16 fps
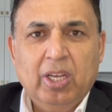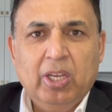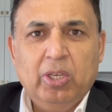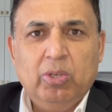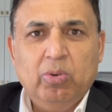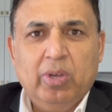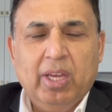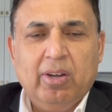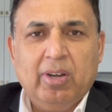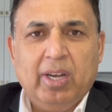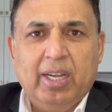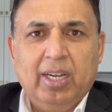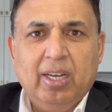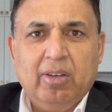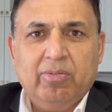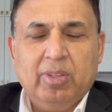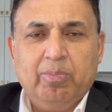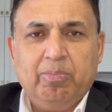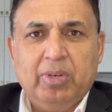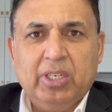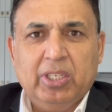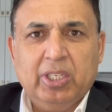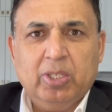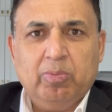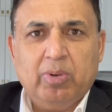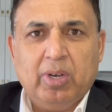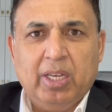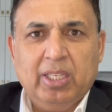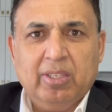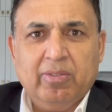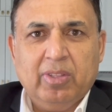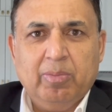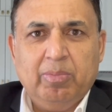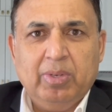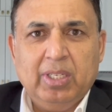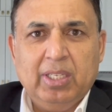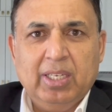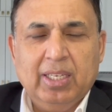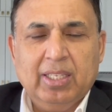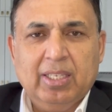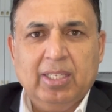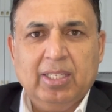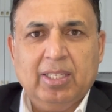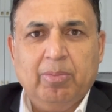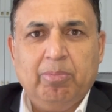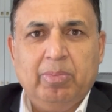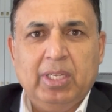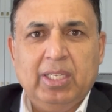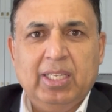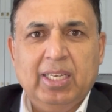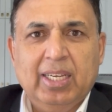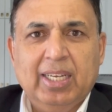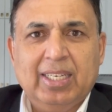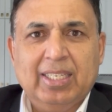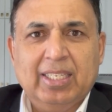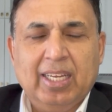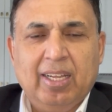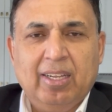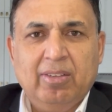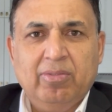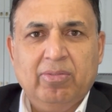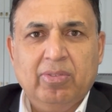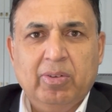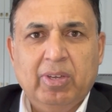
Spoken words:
You can write off the purchase price of the building since the building itself,